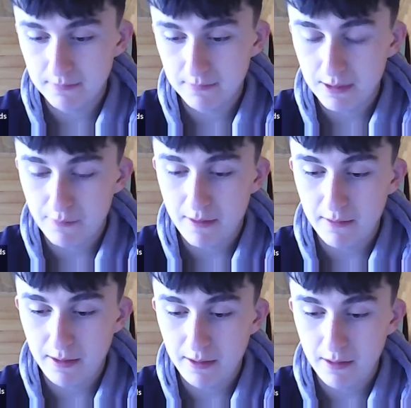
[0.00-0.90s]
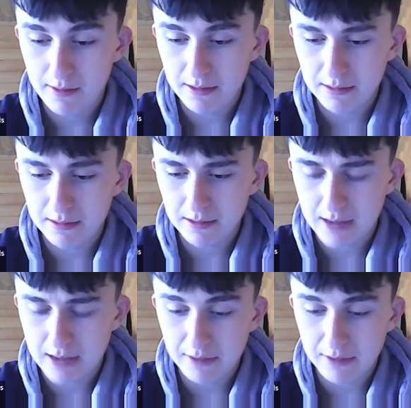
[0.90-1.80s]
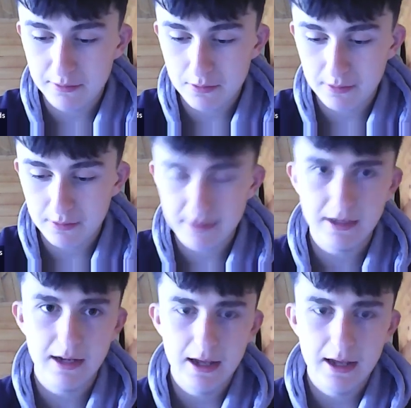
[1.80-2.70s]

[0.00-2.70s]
They were very, I think Lukaku scored, didn't he?